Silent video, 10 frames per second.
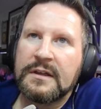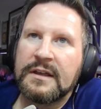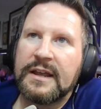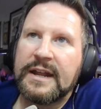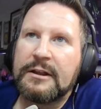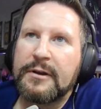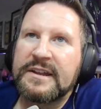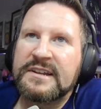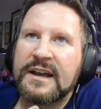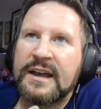Anyways,
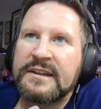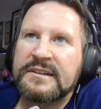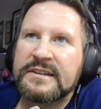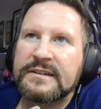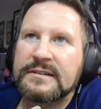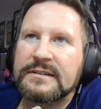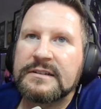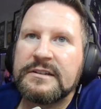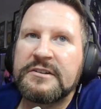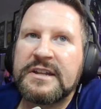guys,
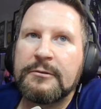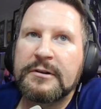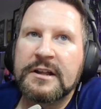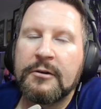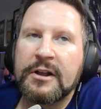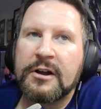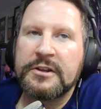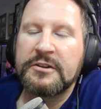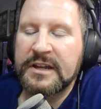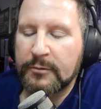you see what's going on.
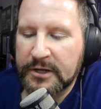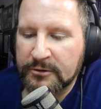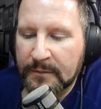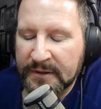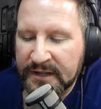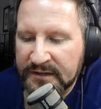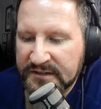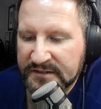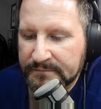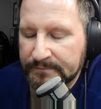You see what you're up against.